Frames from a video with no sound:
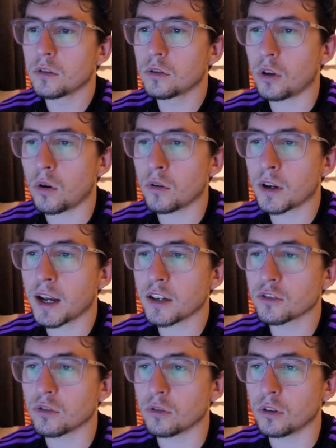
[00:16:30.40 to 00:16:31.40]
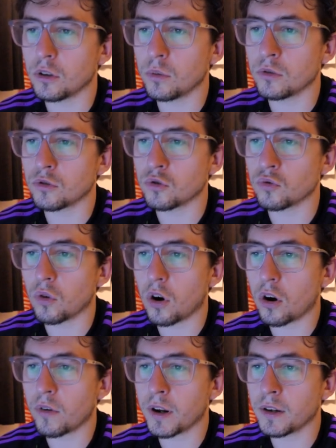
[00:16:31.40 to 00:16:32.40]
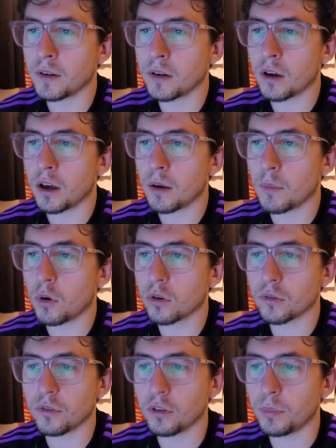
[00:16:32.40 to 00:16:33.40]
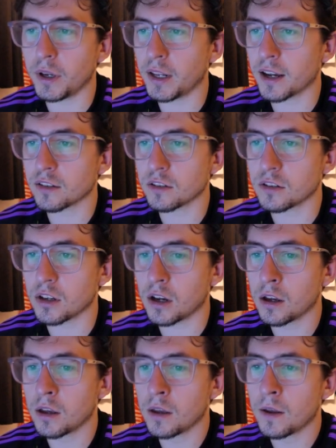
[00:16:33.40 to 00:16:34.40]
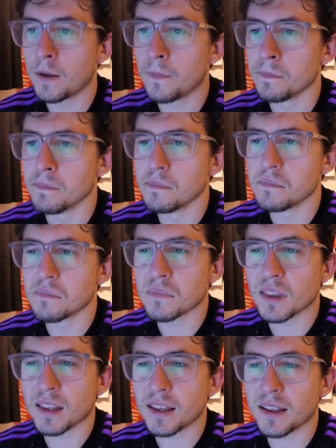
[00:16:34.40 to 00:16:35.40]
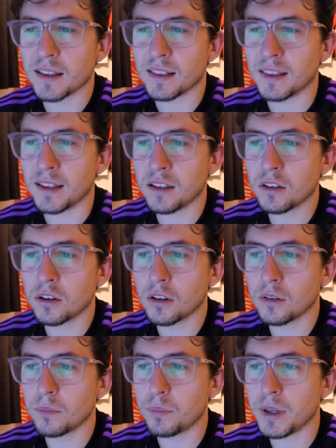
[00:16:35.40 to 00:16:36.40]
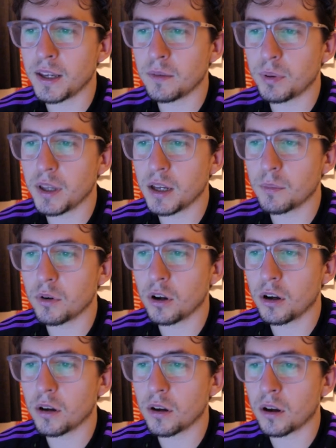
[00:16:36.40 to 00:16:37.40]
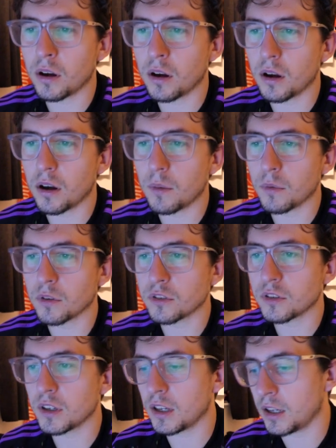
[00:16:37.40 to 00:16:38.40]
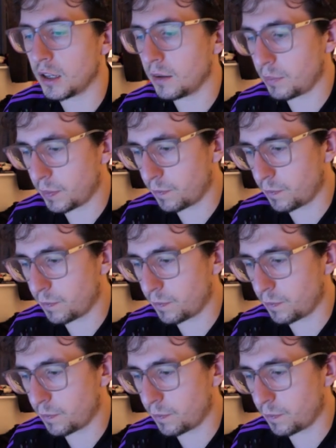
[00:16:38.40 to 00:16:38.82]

Doncaster and Luton drawing, Huddersfield beating Exeter, Lincoln beating Peterborough. I'm going to see